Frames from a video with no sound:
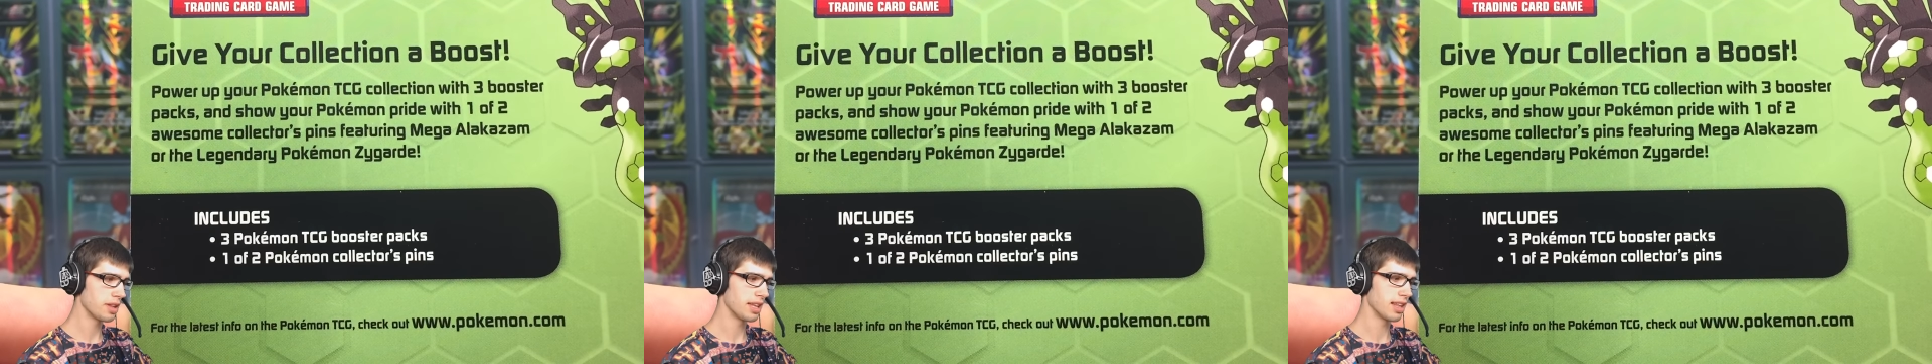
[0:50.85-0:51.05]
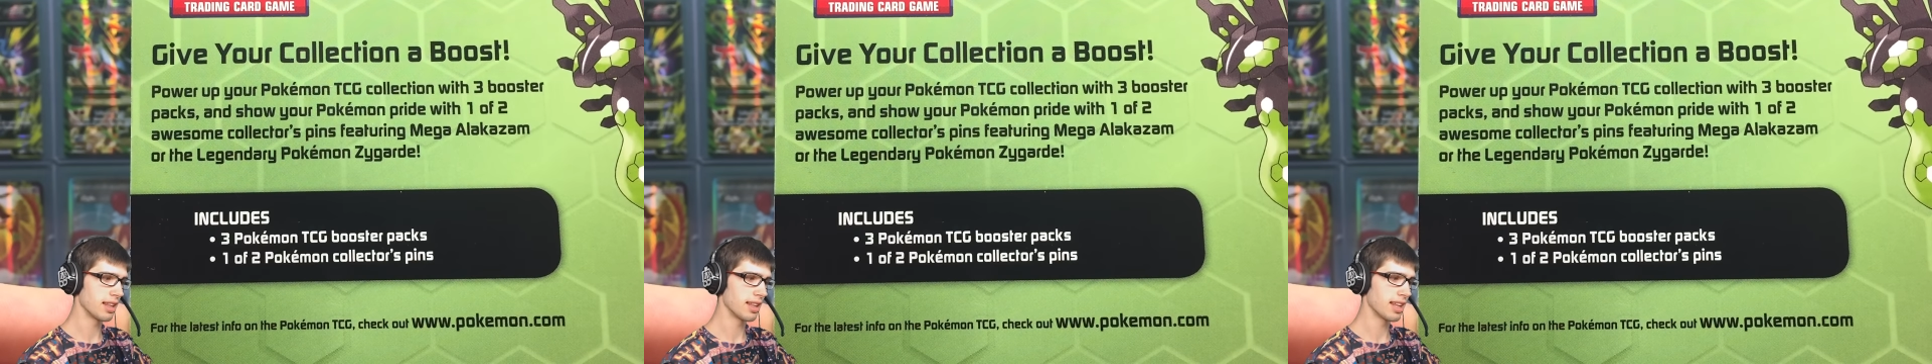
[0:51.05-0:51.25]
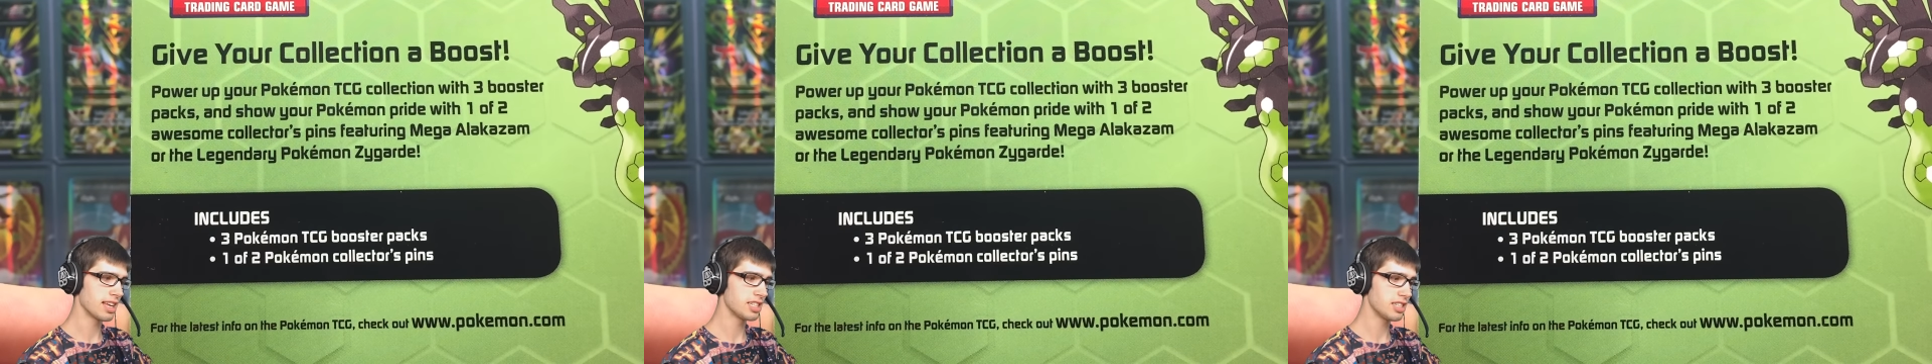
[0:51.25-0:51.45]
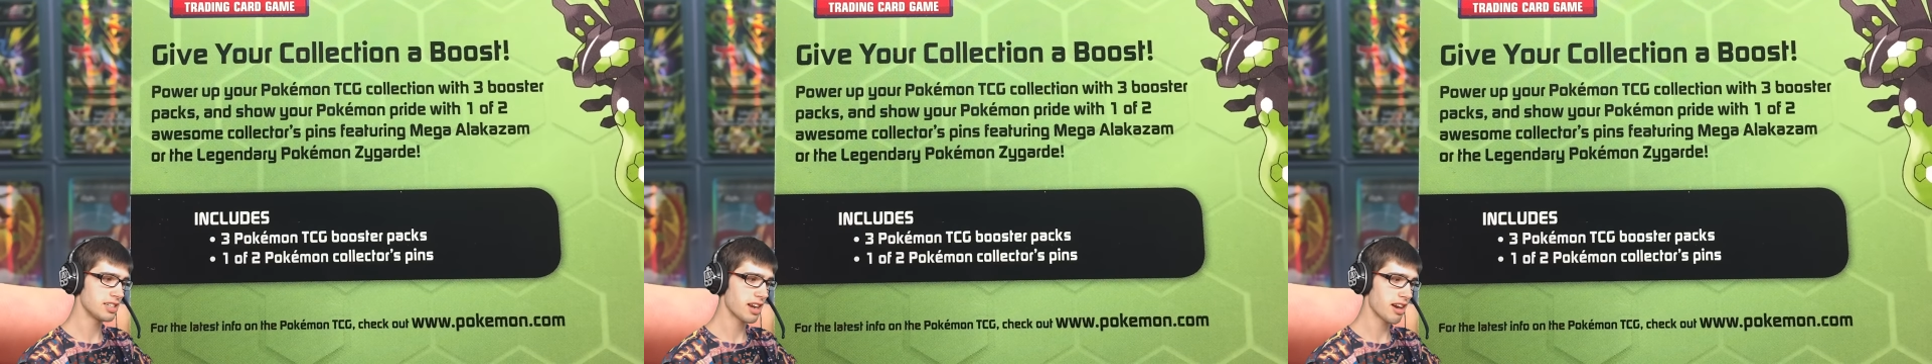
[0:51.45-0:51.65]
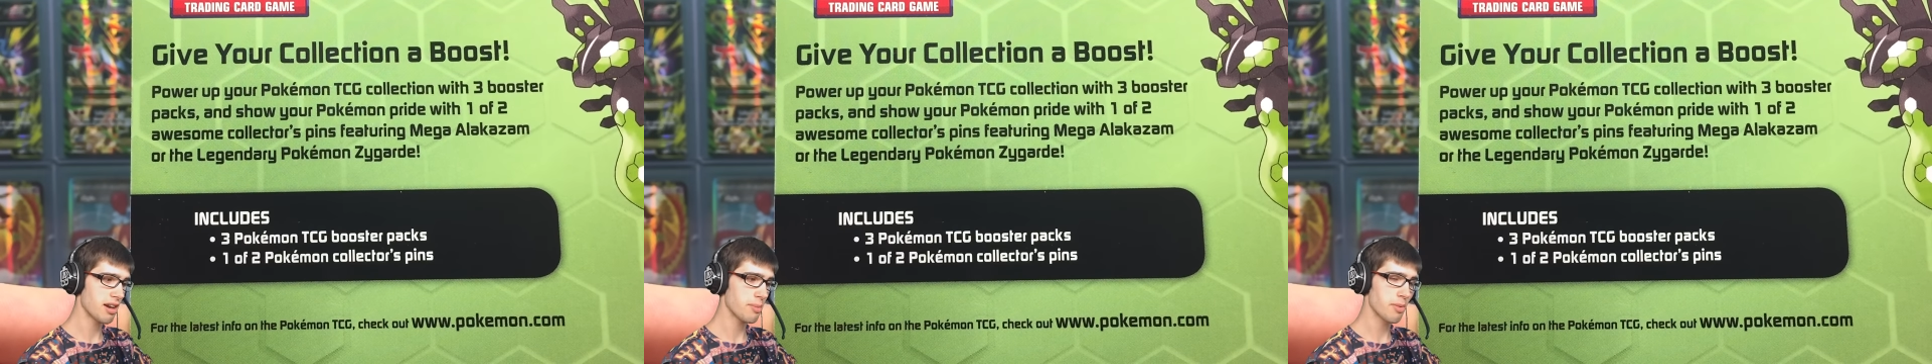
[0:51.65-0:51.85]
the
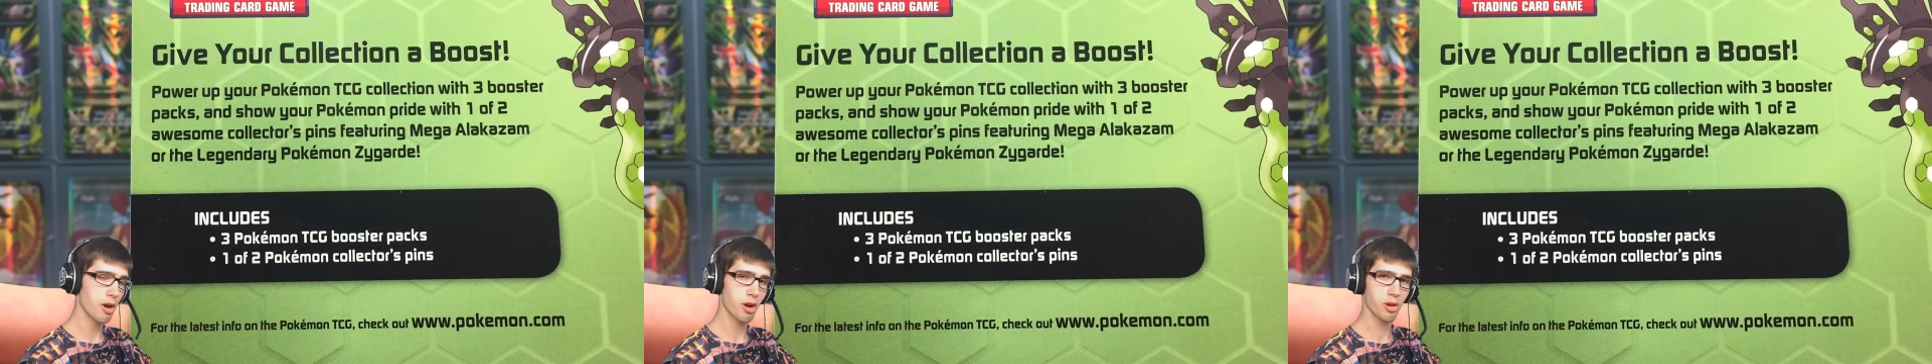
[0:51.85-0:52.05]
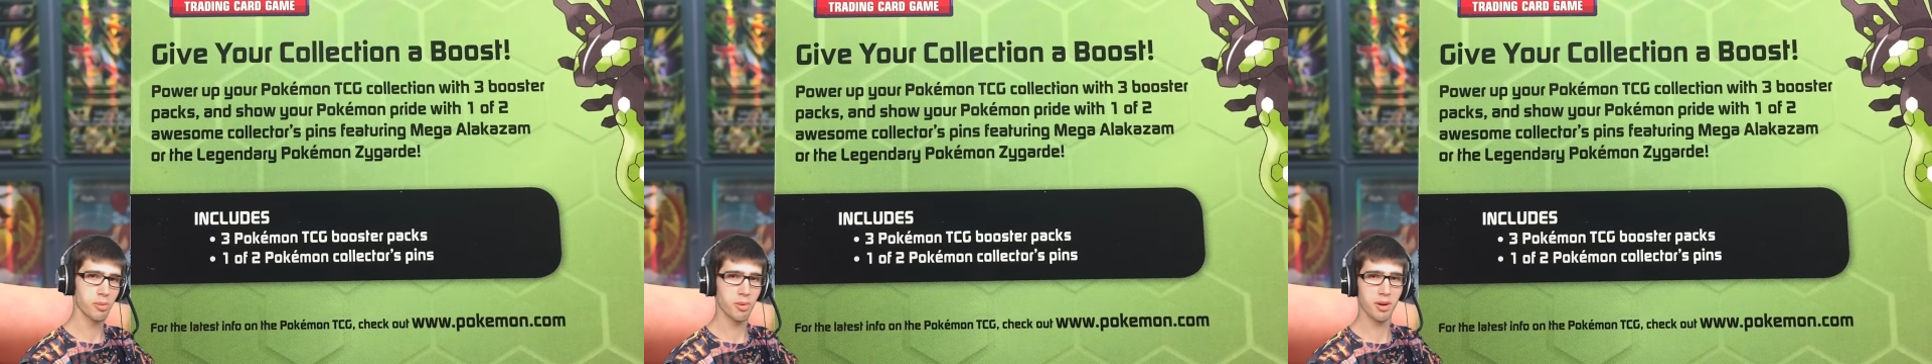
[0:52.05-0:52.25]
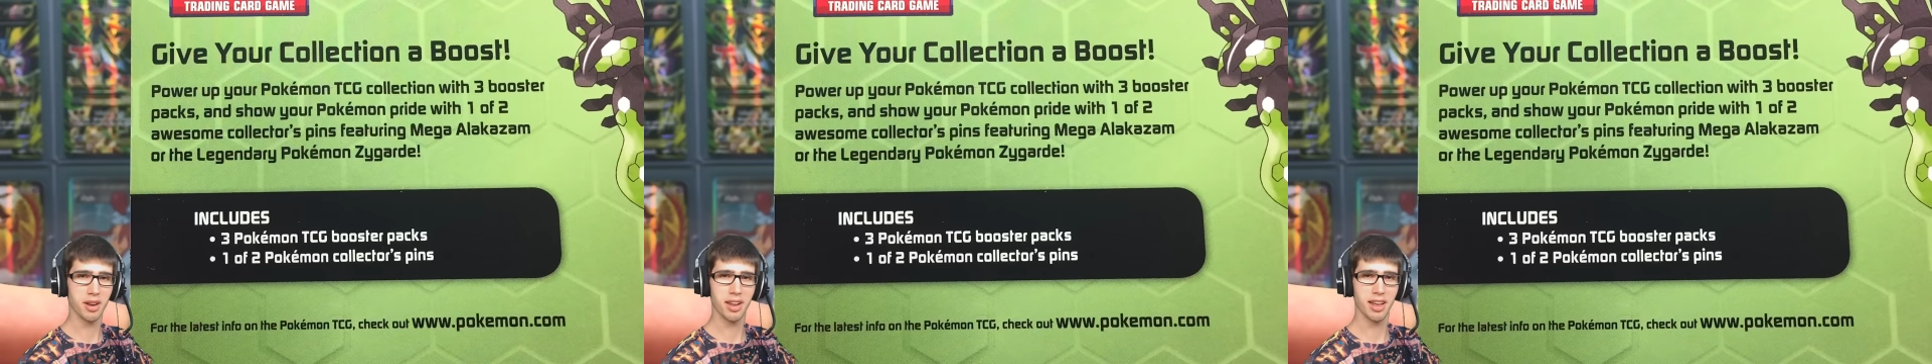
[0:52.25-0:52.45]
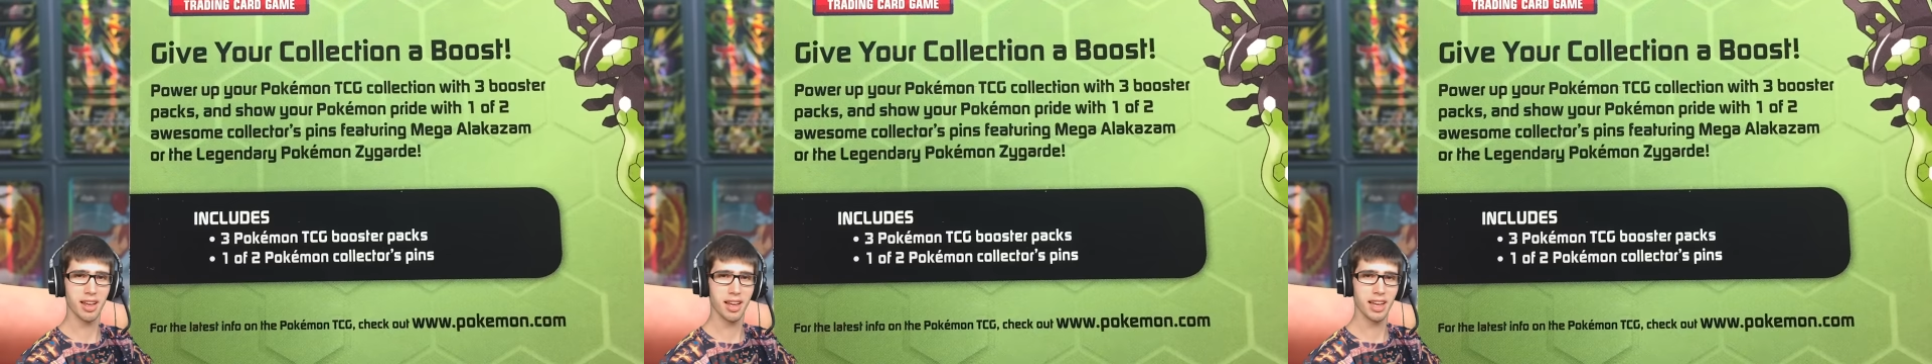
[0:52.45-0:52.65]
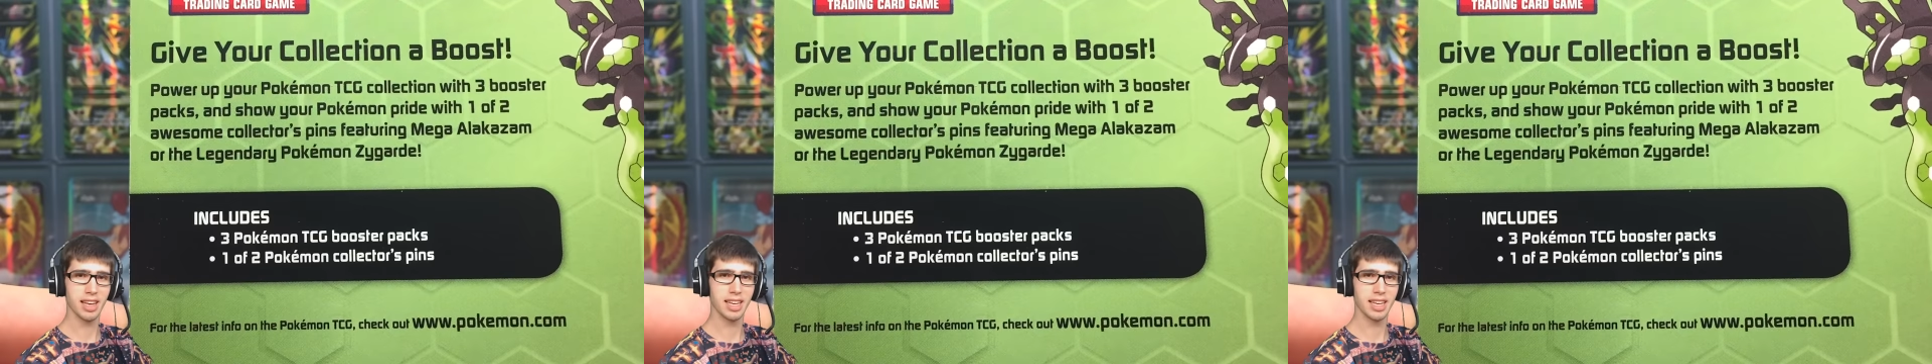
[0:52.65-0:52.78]
legendary Pokemon